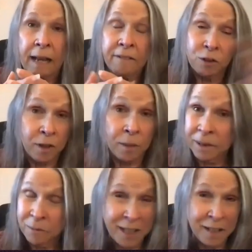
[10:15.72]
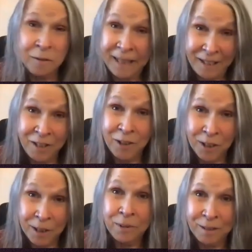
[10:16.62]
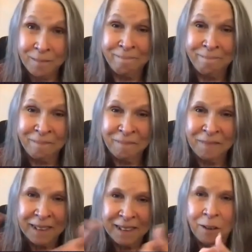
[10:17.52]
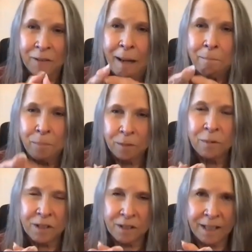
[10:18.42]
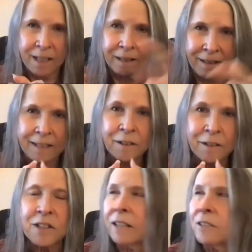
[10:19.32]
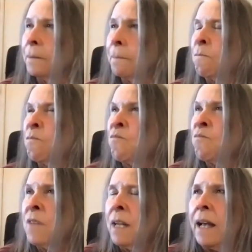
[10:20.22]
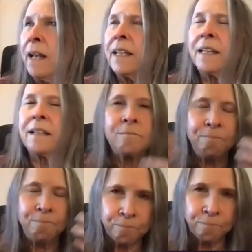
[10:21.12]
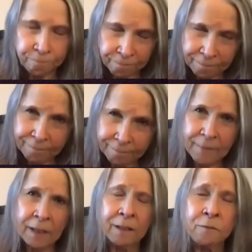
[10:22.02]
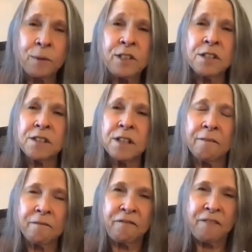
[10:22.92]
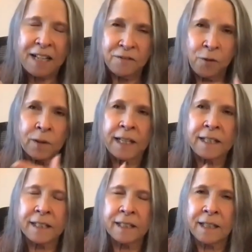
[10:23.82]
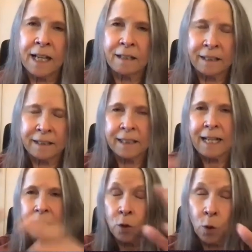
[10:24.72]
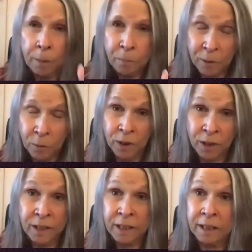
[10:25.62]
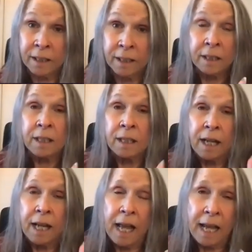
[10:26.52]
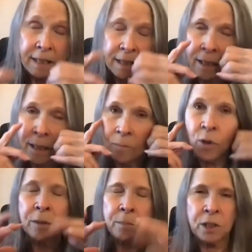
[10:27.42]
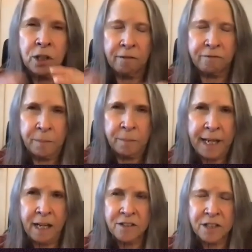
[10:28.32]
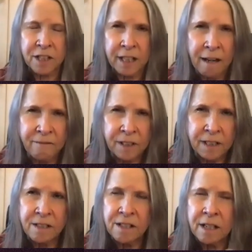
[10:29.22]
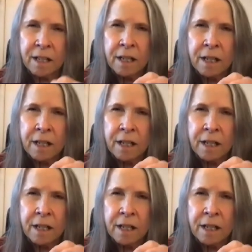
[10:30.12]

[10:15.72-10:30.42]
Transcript: having trouble with their relationships. Mm. So that book was kind of the intersection. And then if we just uh, fast forward, I did a lot. I did a lot of corporate work, and um, wrote a book called From Chaos to Confidence,